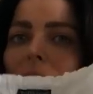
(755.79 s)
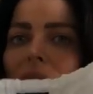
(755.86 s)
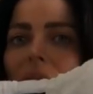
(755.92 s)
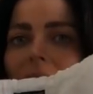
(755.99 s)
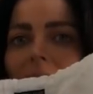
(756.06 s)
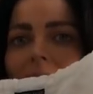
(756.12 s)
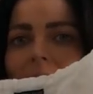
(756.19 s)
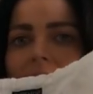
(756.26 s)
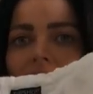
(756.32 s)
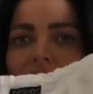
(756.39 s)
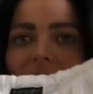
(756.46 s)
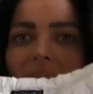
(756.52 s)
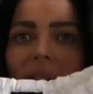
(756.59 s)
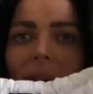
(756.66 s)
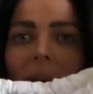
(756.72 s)
be really
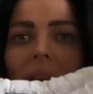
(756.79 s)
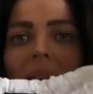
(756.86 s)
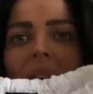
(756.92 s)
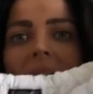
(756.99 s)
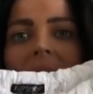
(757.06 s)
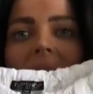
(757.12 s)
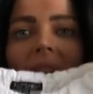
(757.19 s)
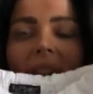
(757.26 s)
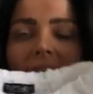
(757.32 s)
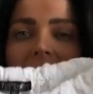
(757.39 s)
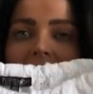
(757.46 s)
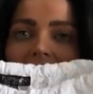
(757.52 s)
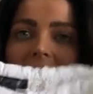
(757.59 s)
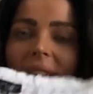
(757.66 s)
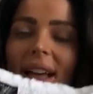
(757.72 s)
cute. And
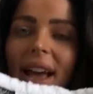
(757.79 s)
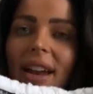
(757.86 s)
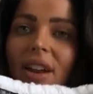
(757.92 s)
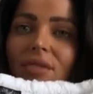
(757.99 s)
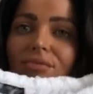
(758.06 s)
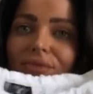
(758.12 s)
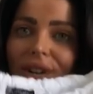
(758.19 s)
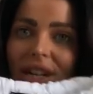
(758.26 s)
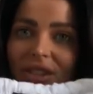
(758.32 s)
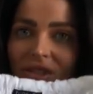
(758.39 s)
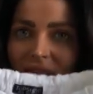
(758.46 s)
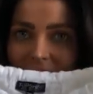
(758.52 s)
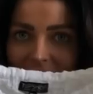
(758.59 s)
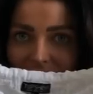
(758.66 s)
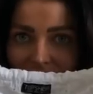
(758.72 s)
yeah, again, a really
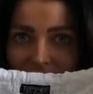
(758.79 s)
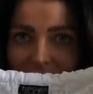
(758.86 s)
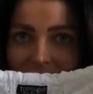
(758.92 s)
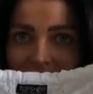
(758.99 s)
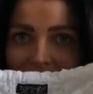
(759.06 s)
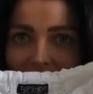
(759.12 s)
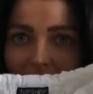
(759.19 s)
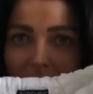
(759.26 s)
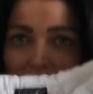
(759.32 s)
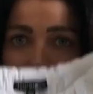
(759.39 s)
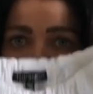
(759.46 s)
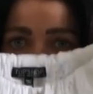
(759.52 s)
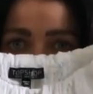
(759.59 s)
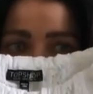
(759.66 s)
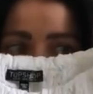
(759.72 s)
transitional style
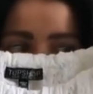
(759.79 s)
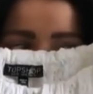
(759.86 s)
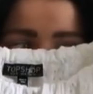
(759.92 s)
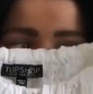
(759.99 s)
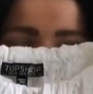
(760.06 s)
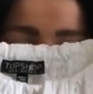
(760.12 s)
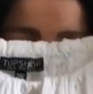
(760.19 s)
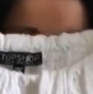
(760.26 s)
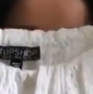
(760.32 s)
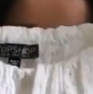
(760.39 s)
that I